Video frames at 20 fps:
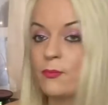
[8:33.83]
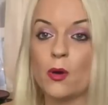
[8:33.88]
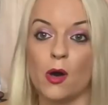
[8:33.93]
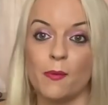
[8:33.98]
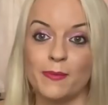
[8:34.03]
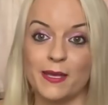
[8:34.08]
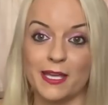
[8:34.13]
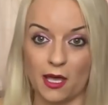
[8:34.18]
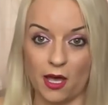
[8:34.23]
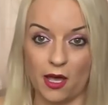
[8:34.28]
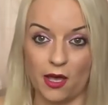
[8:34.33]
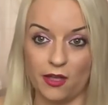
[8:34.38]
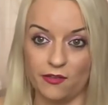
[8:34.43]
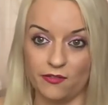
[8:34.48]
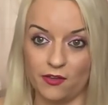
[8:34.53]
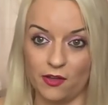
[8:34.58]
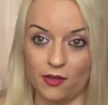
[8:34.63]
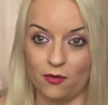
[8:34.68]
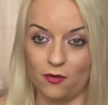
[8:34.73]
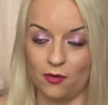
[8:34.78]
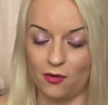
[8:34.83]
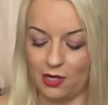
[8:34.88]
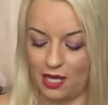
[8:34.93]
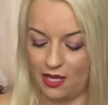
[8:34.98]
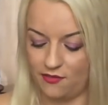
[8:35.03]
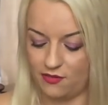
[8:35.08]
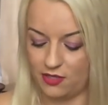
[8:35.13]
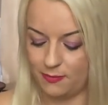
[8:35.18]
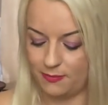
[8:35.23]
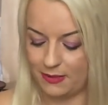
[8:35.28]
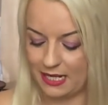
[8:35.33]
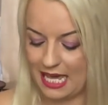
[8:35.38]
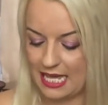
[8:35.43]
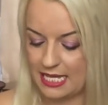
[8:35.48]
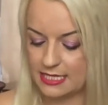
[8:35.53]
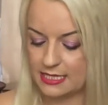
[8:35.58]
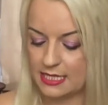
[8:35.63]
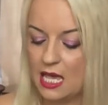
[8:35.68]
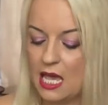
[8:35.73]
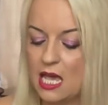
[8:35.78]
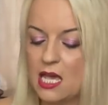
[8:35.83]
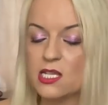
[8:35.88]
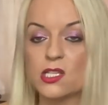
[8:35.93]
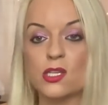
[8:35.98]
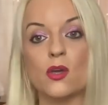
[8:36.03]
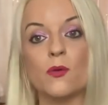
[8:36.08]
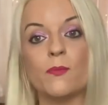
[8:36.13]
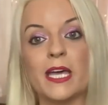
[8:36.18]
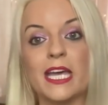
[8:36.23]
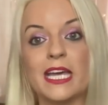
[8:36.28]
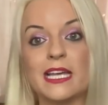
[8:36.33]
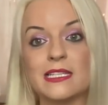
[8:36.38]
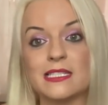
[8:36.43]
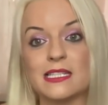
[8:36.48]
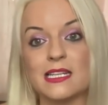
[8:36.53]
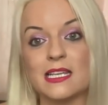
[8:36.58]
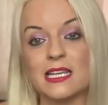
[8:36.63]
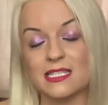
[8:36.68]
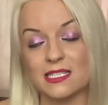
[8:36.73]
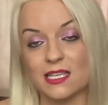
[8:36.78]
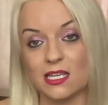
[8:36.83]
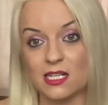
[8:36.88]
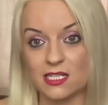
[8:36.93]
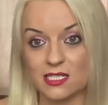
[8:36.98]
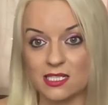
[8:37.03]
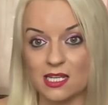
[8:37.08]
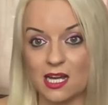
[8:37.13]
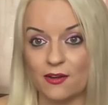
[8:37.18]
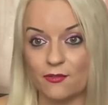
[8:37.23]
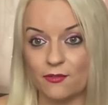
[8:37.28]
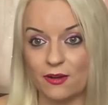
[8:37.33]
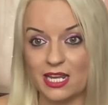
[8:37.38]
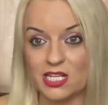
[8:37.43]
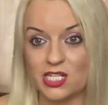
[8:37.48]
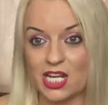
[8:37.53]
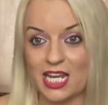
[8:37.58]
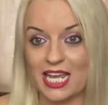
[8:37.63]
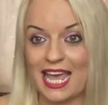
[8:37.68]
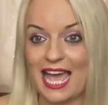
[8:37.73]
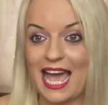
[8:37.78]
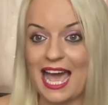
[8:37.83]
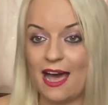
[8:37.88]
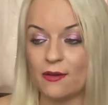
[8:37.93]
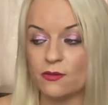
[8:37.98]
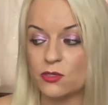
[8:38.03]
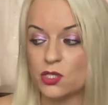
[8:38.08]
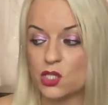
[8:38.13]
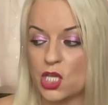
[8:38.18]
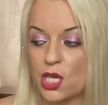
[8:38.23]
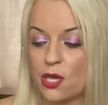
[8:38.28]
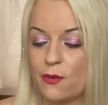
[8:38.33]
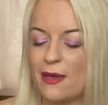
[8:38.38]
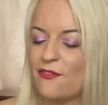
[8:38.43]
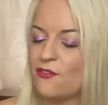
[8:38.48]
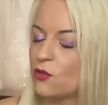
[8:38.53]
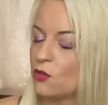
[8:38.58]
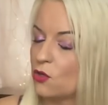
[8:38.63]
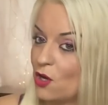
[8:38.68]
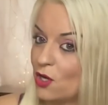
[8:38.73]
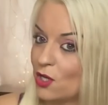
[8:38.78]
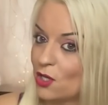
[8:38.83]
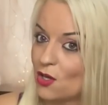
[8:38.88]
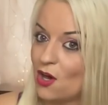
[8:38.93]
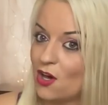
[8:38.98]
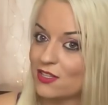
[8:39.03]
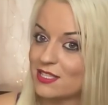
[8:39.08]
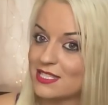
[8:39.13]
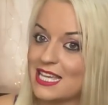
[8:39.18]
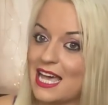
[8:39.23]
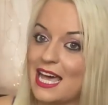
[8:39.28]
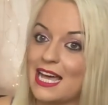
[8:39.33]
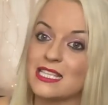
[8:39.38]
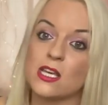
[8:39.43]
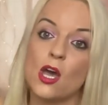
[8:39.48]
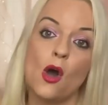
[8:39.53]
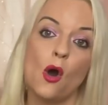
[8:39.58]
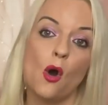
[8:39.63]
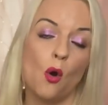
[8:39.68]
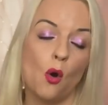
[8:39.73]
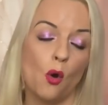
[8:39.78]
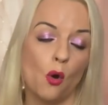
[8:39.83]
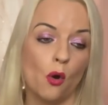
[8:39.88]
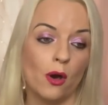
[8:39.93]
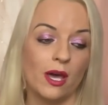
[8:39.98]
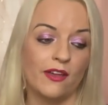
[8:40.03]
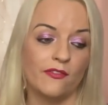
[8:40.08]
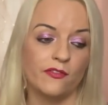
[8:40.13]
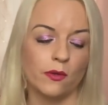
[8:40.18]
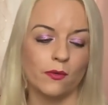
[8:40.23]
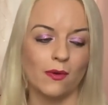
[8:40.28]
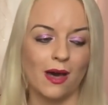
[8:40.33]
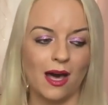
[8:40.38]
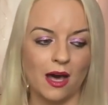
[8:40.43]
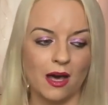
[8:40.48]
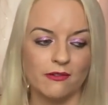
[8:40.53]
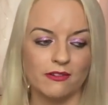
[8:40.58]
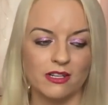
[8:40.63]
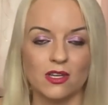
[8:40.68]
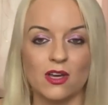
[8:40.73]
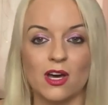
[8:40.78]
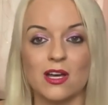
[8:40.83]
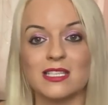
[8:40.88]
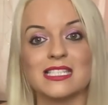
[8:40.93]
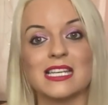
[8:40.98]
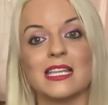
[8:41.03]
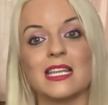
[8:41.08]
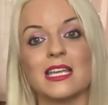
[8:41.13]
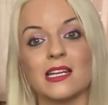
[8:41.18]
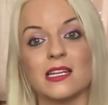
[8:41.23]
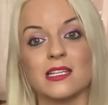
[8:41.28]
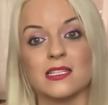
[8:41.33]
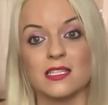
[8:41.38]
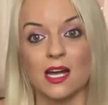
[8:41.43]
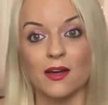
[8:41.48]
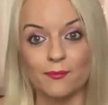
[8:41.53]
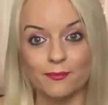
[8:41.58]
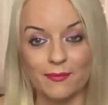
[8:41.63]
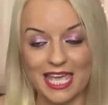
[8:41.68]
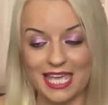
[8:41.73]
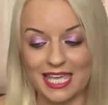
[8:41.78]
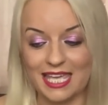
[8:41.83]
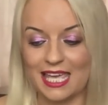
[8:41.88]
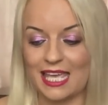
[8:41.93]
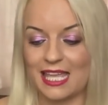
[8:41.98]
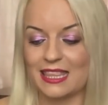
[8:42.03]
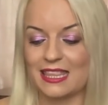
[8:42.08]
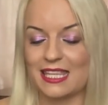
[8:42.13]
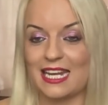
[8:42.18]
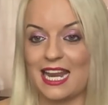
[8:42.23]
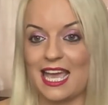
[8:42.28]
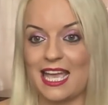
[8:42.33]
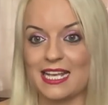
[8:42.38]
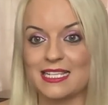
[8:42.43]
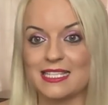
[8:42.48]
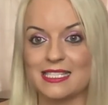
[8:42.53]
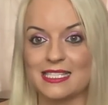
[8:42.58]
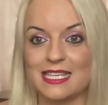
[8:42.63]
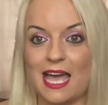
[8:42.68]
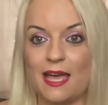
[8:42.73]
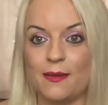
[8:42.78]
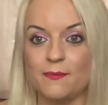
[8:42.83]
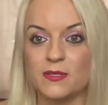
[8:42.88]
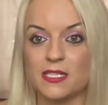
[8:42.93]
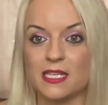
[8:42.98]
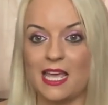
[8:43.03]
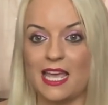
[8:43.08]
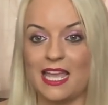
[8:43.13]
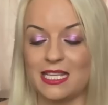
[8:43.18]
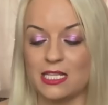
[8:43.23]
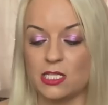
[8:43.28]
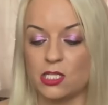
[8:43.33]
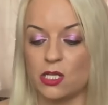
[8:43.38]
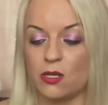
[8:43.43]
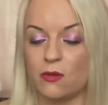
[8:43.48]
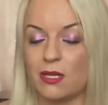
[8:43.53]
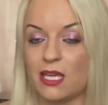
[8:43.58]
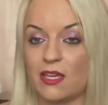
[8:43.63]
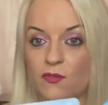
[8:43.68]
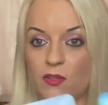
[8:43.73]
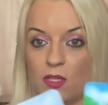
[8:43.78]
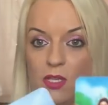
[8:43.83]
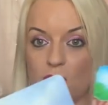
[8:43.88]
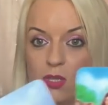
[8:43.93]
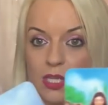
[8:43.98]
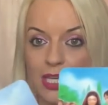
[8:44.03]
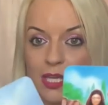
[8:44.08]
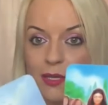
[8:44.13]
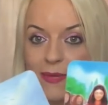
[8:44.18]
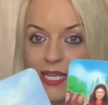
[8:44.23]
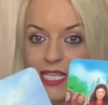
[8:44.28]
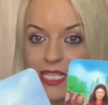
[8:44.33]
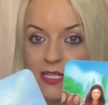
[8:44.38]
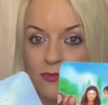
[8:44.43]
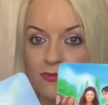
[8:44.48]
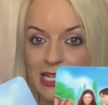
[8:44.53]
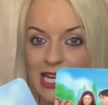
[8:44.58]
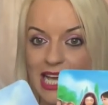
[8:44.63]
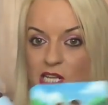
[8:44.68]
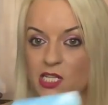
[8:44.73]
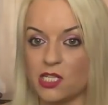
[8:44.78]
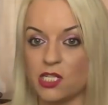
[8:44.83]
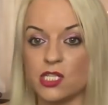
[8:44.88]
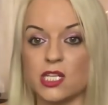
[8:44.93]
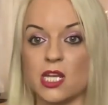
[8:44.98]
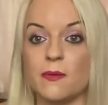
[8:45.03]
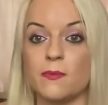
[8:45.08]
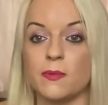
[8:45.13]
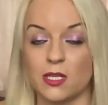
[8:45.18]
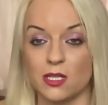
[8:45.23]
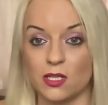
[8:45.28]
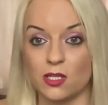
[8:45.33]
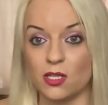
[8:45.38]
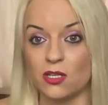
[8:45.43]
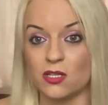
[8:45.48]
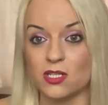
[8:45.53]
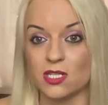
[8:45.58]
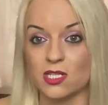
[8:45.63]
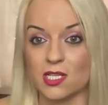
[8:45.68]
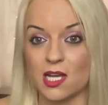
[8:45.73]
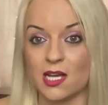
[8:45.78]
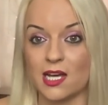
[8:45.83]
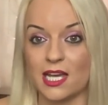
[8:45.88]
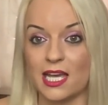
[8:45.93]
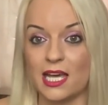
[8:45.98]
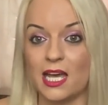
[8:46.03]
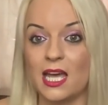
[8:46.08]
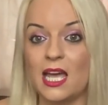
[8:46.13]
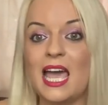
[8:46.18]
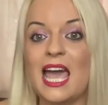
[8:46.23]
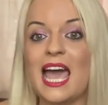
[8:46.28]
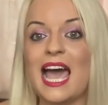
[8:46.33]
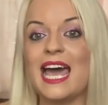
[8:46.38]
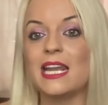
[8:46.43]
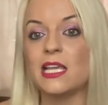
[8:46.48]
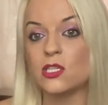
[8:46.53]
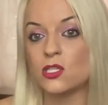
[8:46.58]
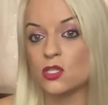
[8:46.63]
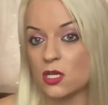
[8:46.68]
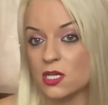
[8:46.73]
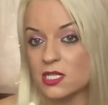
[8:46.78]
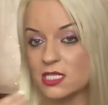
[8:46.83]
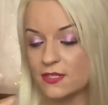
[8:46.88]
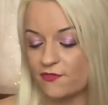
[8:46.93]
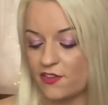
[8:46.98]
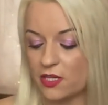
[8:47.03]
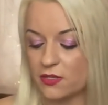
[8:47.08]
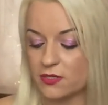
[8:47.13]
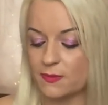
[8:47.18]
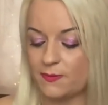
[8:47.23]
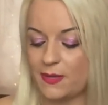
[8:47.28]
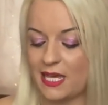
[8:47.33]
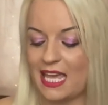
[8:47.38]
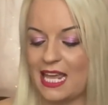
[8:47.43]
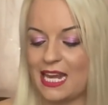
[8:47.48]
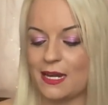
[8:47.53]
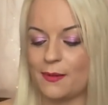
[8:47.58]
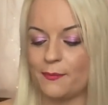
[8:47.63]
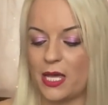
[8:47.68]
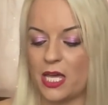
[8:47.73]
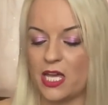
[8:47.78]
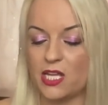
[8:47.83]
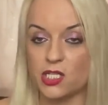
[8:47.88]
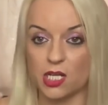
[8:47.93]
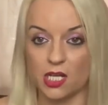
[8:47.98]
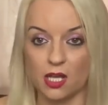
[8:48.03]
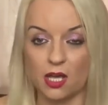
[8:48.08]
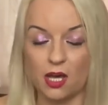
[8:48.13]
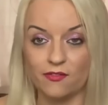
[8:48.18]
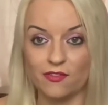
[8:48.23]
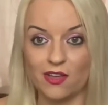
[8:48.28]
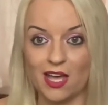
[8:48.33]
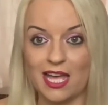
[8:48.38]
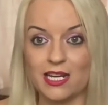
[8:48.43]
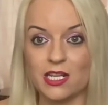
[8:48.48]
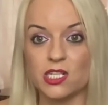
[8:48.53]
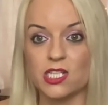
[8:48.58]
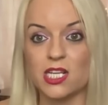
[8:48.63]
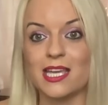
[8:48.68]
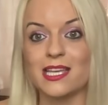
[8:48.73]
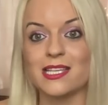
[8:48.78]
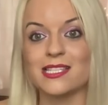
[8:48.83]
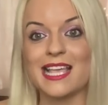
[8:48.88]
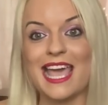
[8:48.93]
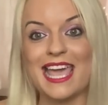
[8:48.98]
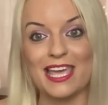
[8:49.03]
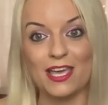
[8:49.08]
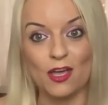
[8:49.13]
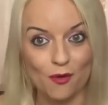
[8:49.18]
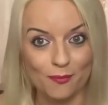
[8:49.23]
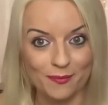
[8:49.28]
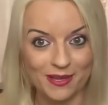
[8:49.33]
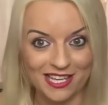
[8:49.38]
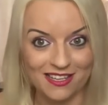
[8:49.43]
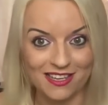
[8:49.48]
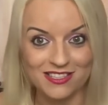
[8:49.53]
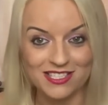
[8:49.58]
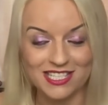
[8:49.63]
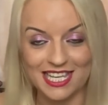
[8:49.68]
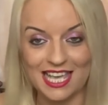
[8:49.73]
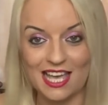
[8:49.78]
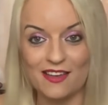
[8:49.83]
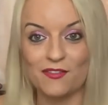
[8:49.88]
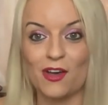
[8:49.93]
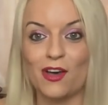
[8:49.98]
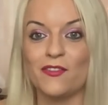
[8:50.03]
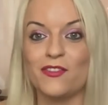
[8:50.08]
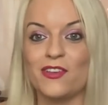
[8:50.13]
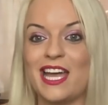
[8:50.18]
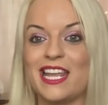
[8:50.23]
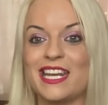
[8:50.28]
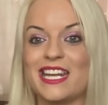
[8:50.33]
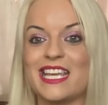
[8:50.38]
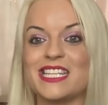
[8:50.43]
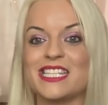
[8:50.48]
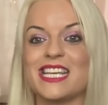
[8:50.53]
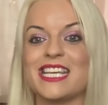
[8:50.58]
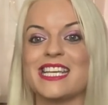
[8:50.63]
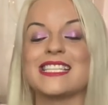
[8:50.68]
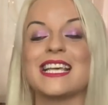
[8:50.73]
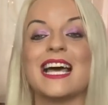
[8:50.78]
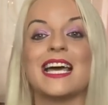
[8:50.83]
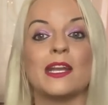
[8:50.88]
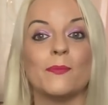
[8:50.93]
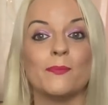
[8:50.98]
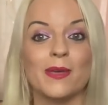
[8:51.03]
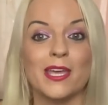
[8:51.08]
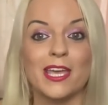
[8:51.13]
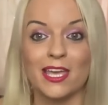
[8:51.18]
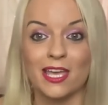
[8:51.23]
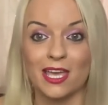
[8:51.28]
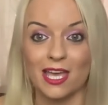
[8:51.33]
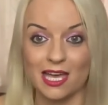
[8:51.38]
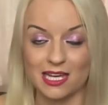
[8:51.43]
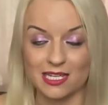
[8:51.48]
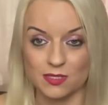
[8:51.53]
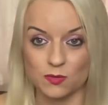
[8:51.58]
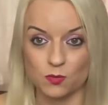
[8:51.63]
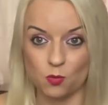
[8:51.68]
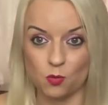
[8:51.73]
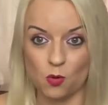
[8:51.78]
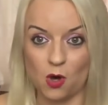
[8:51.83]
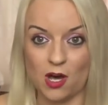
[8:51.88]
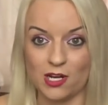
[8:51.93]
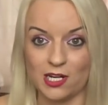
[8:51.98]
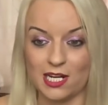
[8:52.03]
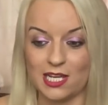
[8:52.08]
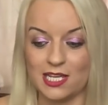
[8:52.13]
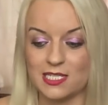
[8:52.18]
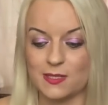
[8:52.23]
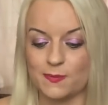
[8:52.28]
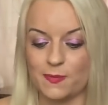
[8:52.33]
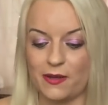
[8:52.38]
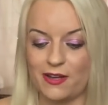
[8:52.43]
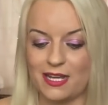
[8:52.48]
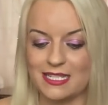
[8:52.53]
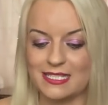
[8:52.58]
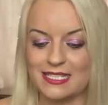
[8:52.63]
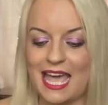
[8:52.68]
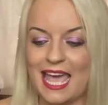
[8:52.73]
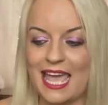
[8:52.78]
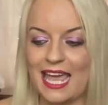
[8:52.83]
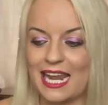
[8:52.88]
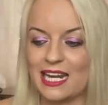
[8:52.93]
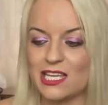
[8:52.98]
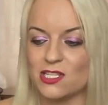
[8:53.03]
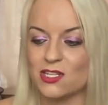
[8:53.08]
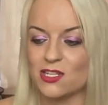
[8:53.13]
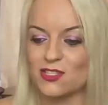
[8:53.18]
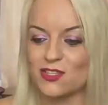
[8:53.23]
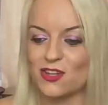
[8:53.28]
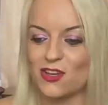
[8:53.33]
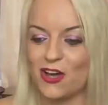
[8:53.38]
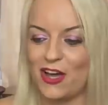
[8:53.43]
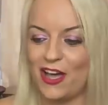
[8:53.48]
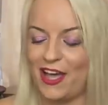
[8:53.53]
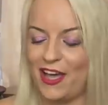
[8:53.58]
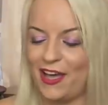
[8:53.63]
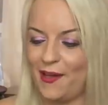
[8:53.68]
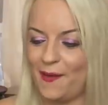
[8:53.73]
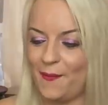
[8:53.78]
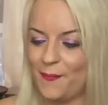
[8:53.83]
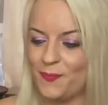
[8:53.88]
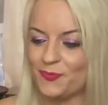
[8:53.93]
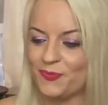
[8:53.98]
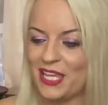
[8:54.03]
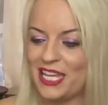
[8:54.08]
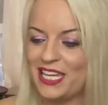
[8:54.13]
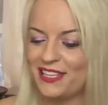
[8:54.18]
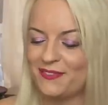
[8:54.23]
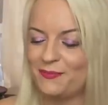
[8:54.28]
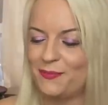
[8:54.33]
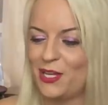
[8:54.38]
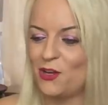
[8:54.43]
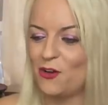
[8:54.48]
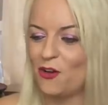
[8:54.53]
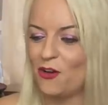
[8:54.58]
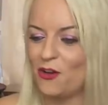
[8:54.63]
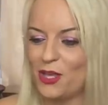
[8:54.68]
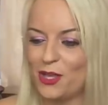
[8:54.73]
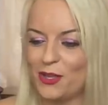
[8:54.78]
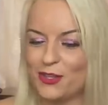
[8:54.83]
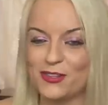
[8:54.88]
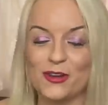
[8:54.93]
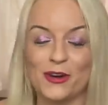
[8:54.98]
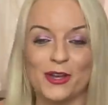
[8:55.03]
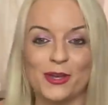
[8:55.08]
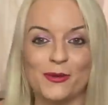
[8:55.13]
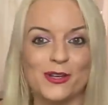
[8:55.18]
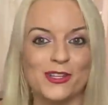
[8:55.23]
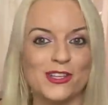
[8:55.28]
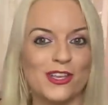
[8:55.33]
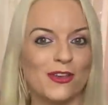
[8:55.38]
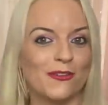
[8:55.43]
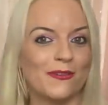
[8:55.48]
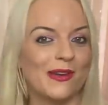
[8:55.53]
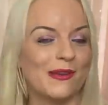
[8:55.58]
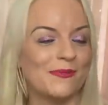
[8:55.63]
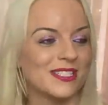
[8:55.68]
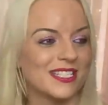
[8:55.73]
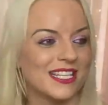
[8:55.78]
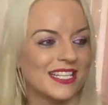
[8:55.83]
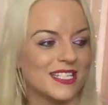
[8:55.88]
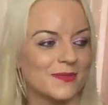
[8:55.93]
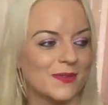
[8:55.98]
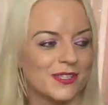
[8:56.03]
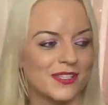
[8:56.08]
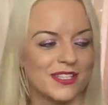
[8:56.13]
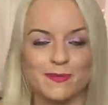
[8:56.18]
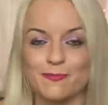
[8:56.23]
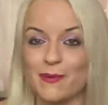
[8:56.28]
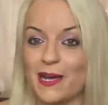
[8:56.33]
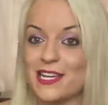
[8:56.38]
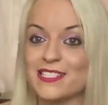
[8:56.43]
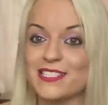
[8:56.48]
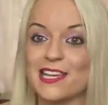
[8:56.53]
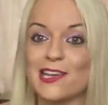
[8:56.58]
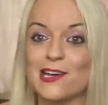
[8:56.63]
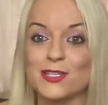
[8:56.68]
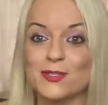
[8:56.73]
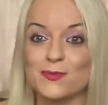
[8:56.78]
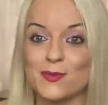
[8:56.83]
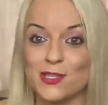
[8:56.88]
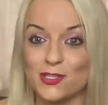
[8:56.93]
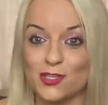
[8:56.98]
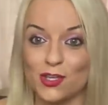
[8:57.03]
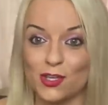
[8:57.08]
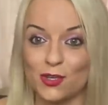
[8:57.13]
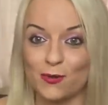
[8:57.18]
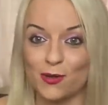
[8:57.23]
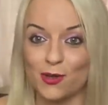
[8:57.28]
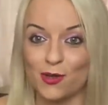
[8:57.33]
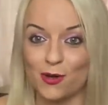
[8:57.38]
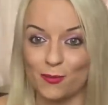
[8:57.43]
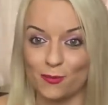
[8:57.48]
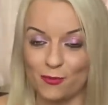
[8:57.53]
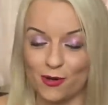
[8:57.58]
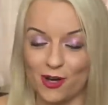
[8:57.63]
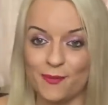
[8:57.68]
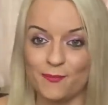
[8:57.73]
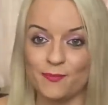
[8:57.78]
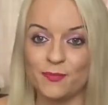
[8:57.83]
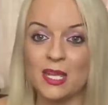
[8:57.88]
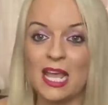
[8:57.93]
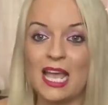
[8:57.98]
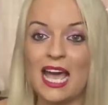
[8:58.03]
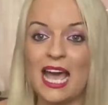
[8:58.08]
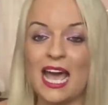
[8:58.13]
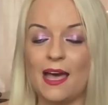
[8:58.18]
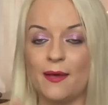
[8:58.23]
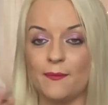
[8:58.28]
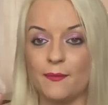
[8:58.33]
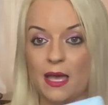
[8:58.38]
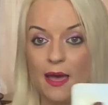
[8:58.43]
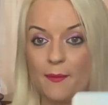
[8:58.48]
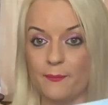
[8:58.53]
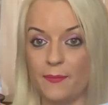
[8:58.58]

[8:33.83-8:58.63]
popping over all over the place. So your person is going to start reaching out to you if you're not in contact or if you are in contact, they're going to start making the next steps into giving you the committed relationship that you desire. And it does feel to be an emerging of your energies, a coming together of your energies and a being as one, Spirit is saying. And I just got um, bit naughty, naughty one who remembers this one, the Spice Girls, when two become one, um, a